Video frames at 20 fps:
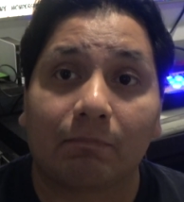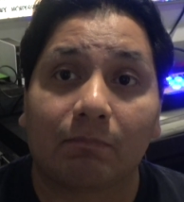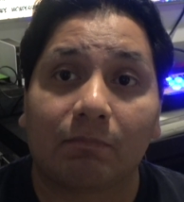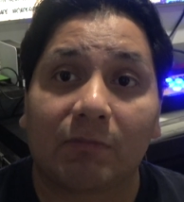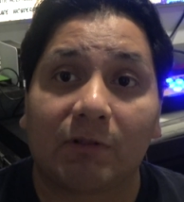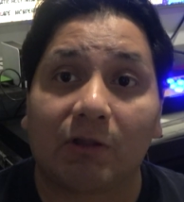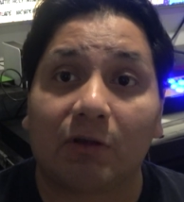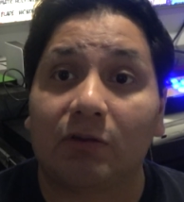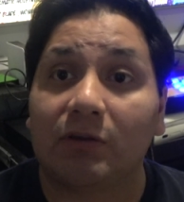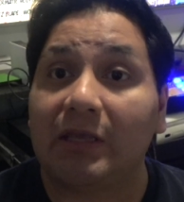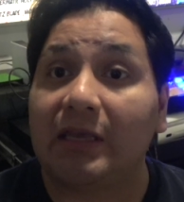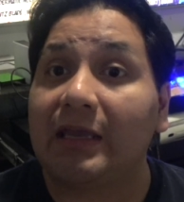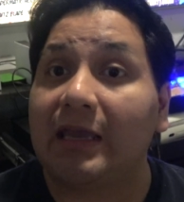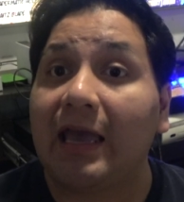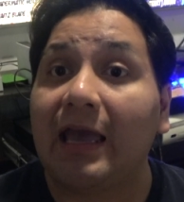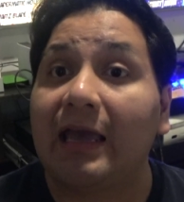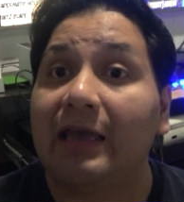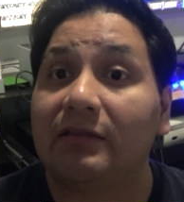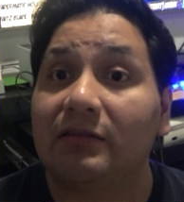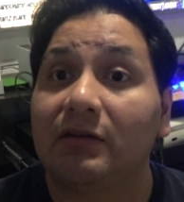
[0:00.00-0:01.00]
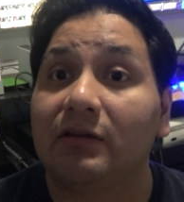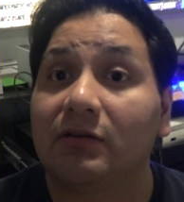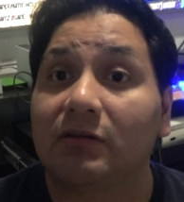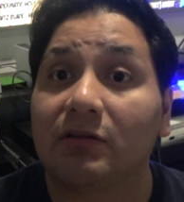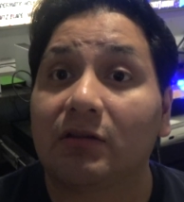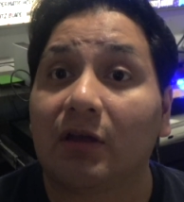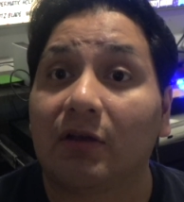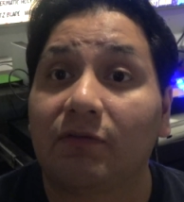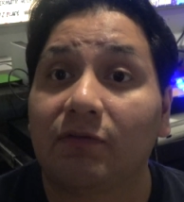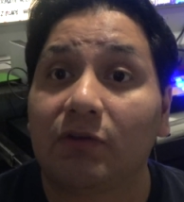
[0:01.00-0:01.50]
So they had their
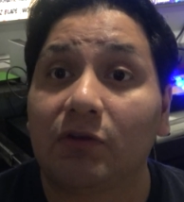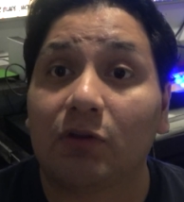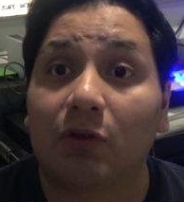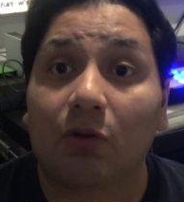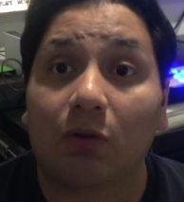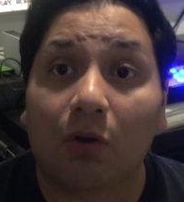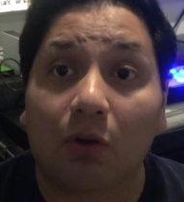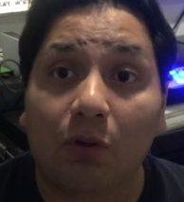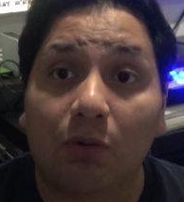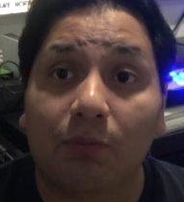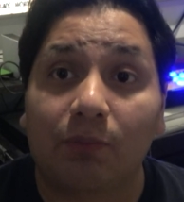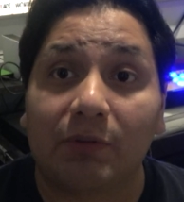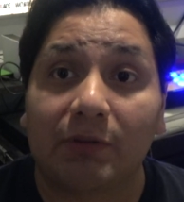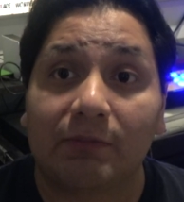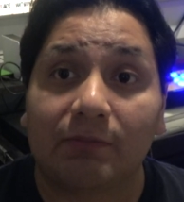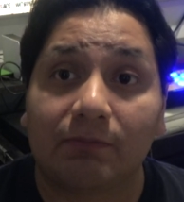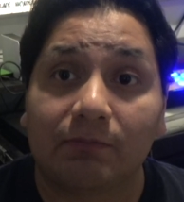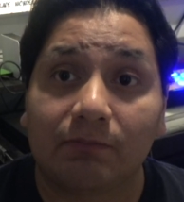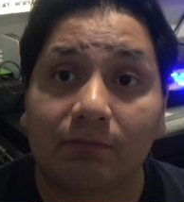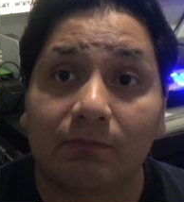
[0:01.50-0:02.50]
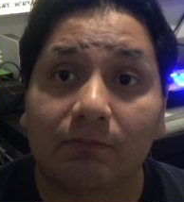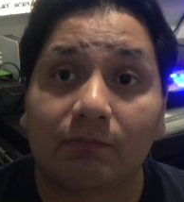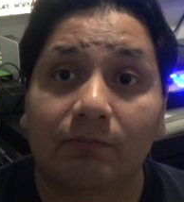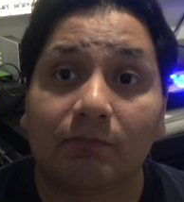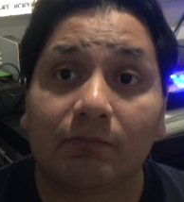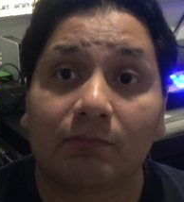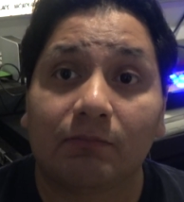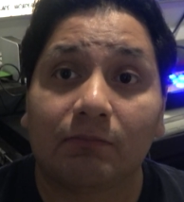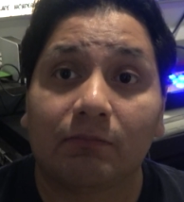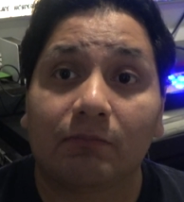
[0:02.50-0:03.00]
stuff, open.
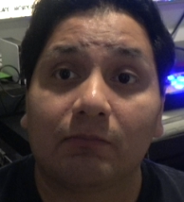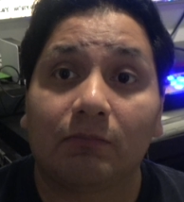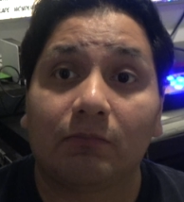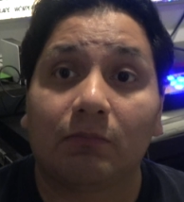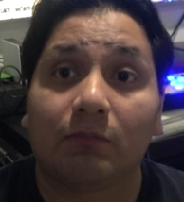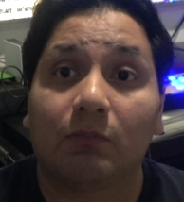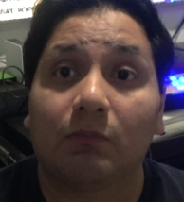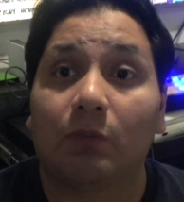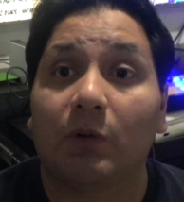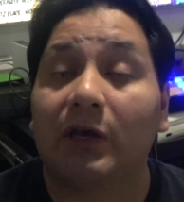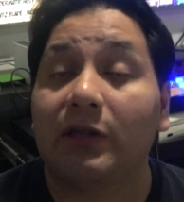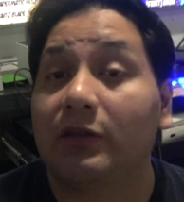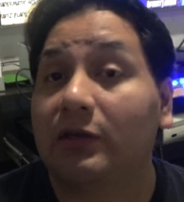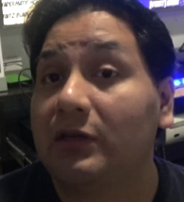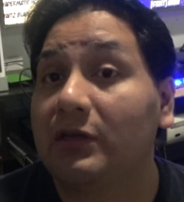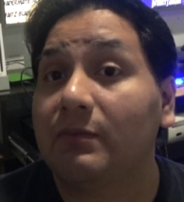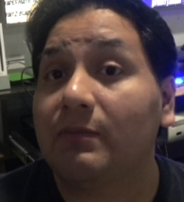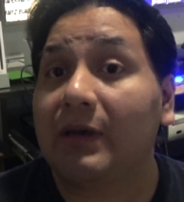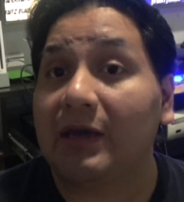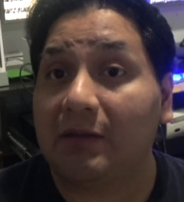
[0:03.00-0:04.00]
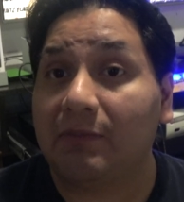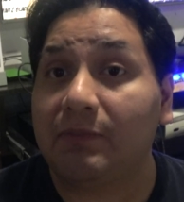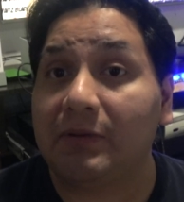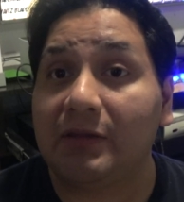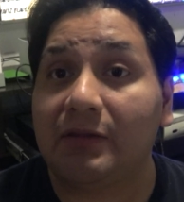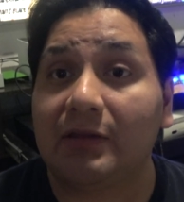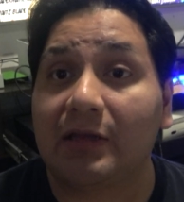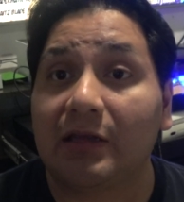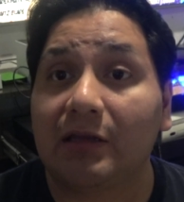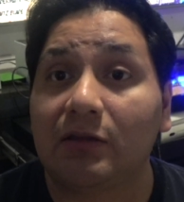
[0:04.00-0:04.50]
Whether he might be
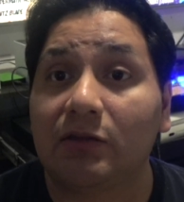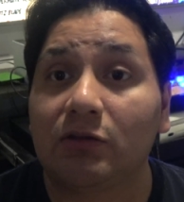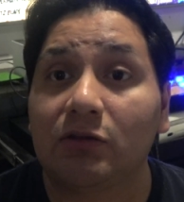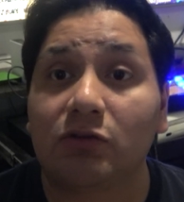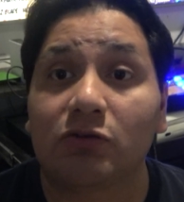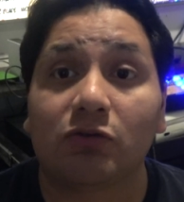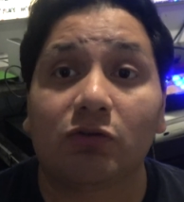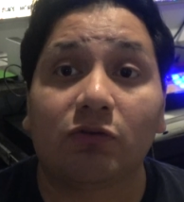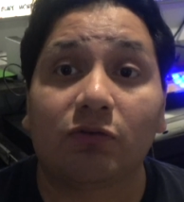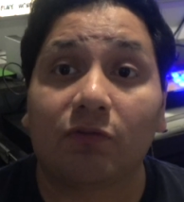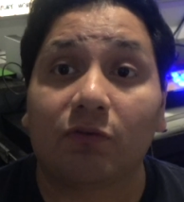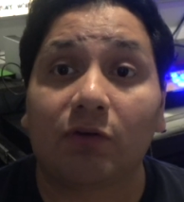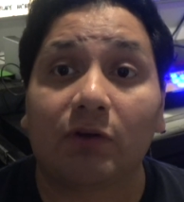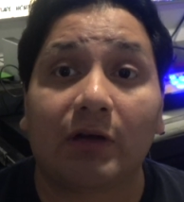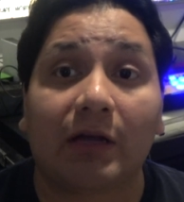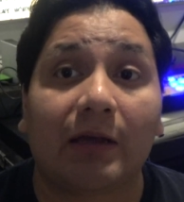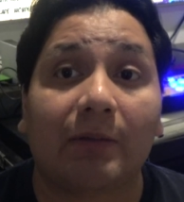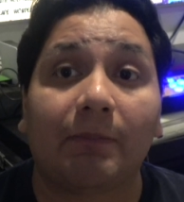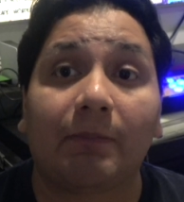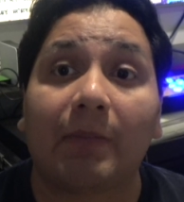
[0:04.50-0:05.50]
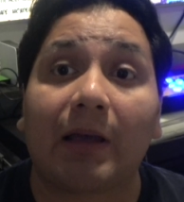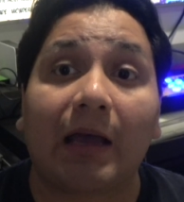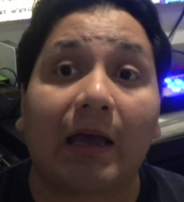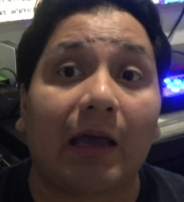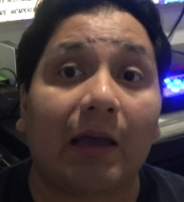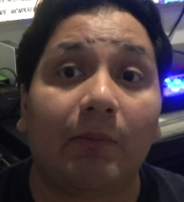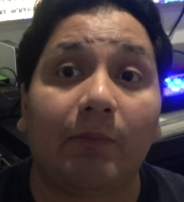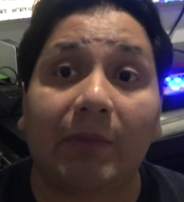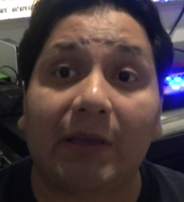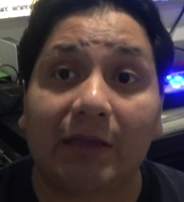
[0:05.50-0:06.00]
telling the truth or not,
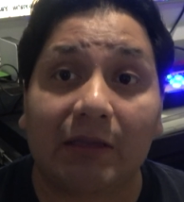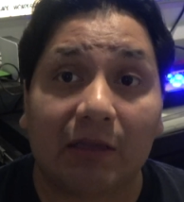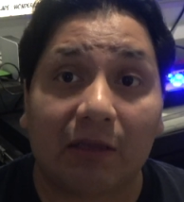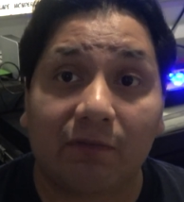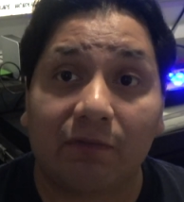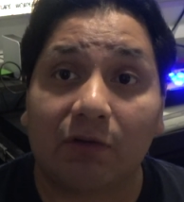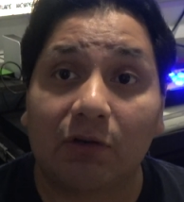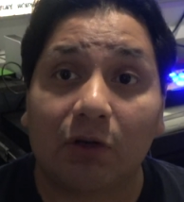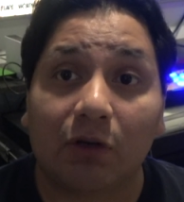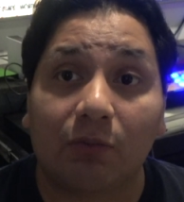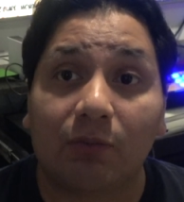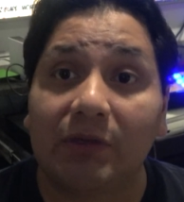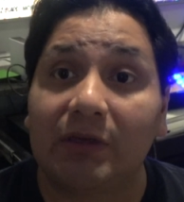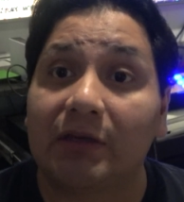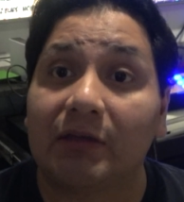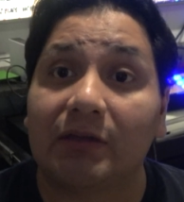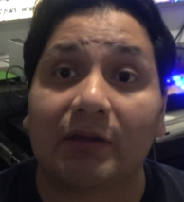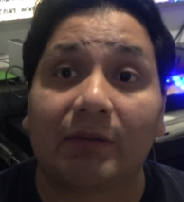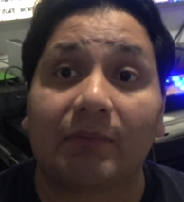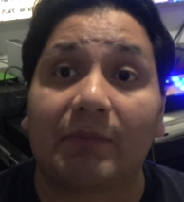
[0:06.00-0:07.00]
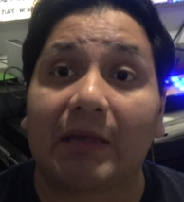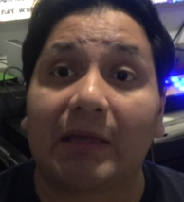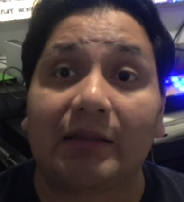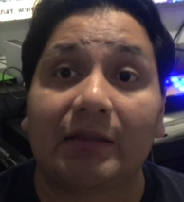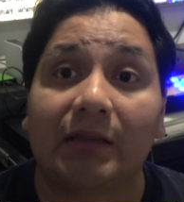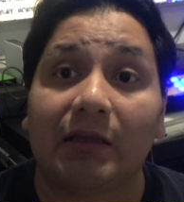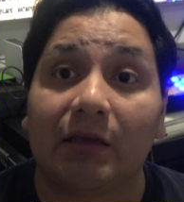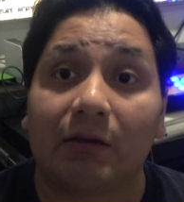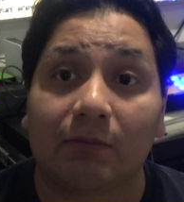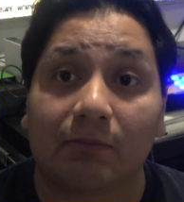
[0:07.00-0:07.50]
I may never know because I'm not
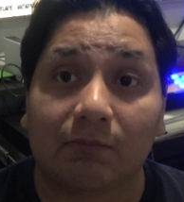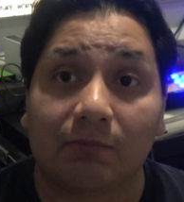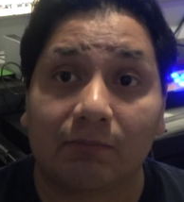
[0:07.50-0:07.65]
there.